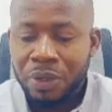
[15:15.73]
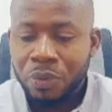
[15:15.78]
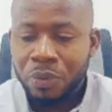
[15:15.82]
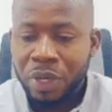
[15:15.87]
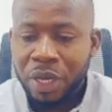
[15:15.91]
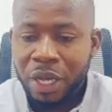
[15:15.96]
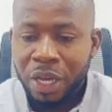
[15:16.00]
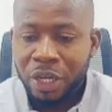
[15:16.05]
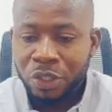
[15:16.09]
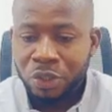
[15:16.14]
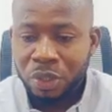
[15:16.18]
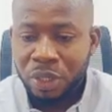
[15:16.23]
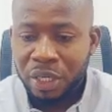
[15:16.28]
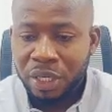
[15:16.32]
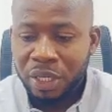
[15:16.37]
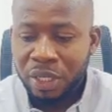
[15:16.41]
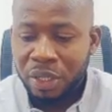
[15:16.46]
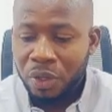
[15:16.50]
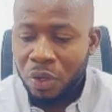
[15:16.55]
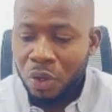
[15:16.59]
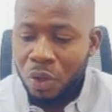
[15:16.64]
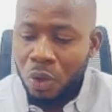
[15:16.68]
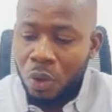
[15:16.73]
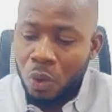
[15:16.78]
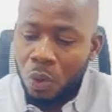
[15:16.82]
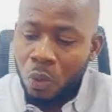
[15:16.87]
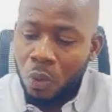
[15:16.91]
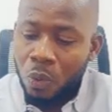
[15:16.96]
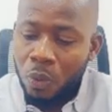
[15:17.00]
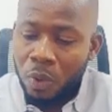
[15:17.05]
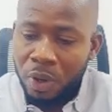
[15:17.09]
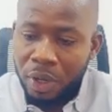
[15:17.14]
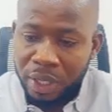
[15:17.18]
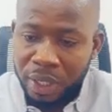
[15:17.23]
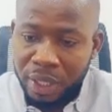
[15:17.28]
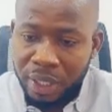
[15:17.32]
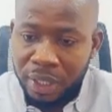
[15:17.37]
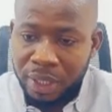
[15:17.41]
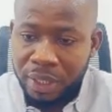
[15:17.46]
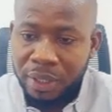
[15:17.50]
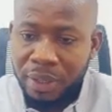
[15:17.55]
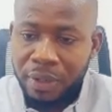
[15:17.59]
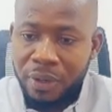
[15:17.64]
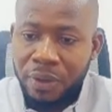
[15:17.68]
we are actually
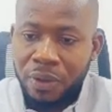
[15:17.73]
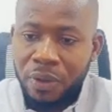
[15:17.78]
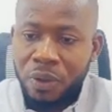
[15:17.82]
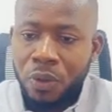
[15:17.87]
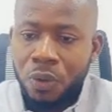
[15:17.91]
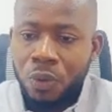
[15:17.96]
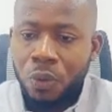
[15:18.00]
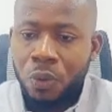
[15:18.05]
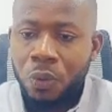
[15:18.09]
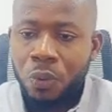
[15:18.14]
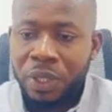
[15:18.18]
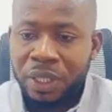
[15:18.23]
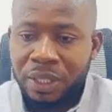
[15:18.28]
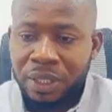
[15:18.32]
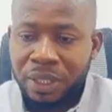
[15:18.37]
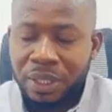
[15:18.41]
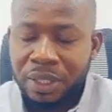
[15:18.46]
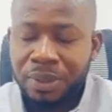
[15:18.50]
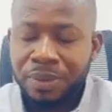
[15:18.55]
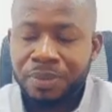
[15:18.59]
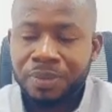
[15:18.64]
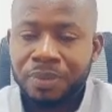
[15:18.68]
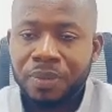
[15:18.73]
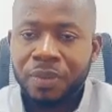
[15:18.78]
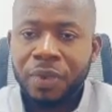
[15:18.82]
working with.